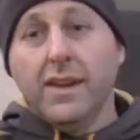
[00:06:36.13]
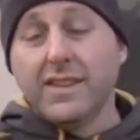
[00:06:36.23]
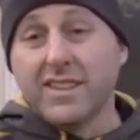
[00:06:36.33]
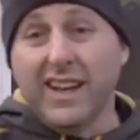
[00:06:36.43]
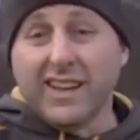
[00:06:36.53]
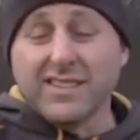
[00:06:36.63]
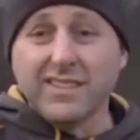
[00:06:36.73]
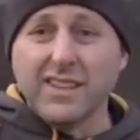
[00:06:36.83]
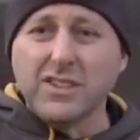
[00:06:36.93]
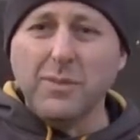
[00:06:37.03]

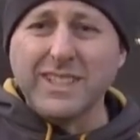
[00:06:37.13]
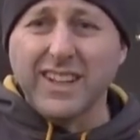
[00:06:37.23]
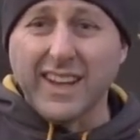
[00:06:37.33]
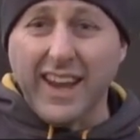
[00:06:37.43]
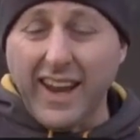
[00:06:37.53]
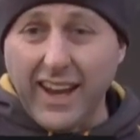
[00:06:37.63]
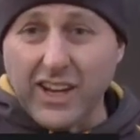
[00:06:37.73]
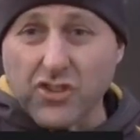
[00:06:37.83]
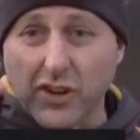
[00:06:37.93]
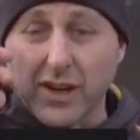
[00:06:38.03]
It's almost like a
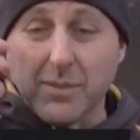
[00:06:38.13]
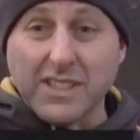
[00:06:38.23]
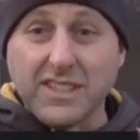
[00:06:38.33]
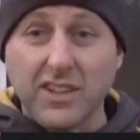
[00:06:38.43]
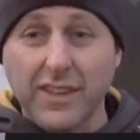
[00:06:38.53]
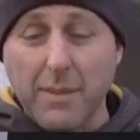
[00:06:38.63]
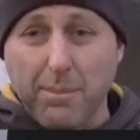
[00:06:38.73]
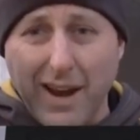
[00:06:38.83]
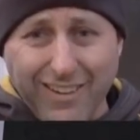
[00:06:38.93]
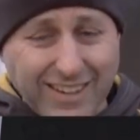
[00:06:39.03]
hair trigger because it's on
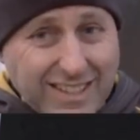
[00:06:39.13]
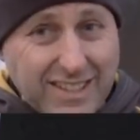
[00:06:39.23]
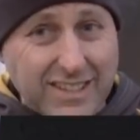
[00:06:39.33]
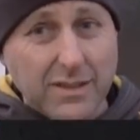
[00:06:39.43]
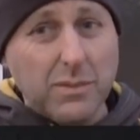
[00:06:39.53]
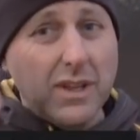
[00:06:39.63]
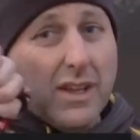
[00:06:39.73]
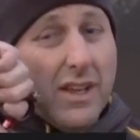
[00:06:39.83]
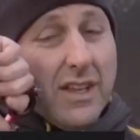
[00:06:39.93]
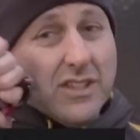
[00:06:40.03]
that bearing system.
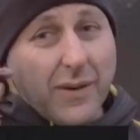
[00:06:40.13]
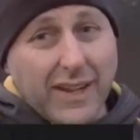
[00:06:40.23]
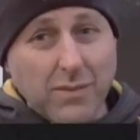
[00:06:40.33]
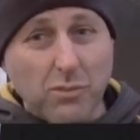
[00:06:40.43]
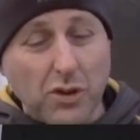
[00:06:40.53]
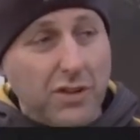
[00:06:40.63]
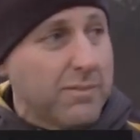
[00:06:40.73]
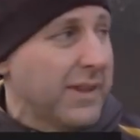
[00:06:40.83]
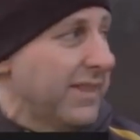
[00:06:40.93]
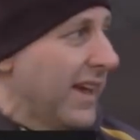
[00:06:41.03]
So any
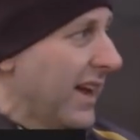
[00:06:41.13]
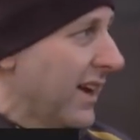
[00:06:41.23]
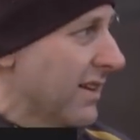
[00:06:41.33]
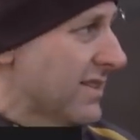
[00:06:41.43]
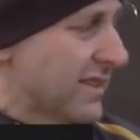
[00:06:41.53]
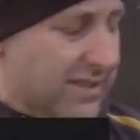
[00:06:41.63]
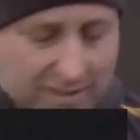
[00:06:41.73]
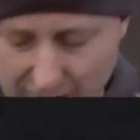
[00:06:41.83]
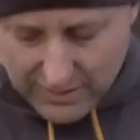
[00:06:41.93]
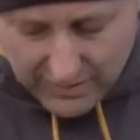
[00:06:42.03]
movement there, it's
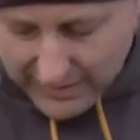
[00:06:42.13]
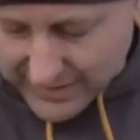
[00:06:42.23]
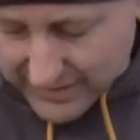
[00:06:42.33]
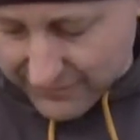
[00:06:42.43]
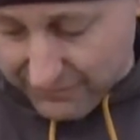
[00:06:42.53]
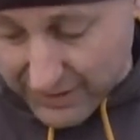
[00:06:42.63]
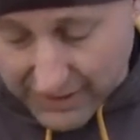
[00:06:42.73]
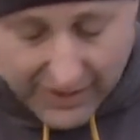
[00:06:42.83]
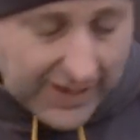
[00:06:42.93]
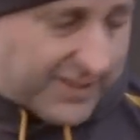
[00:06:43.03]
just
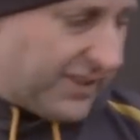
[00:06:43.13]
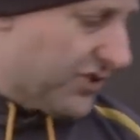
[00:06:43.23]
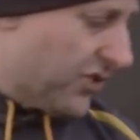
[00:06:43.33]
very easy to